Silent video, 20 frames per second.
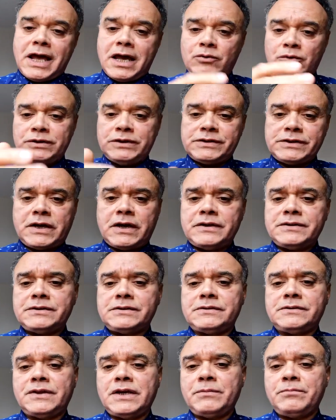I will
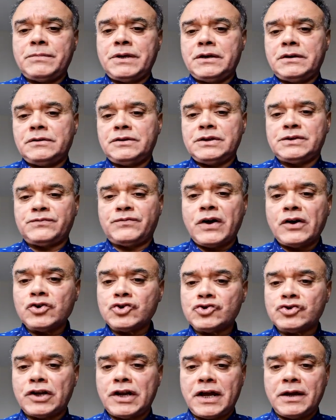discuss them in
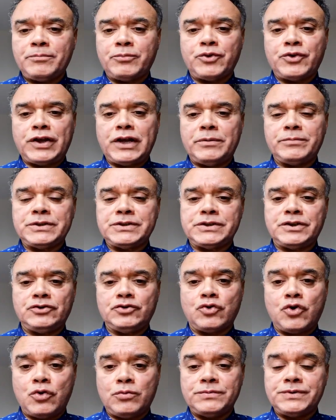dysfunctional hypothalamic
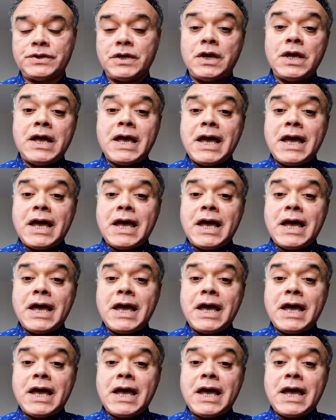syndromes,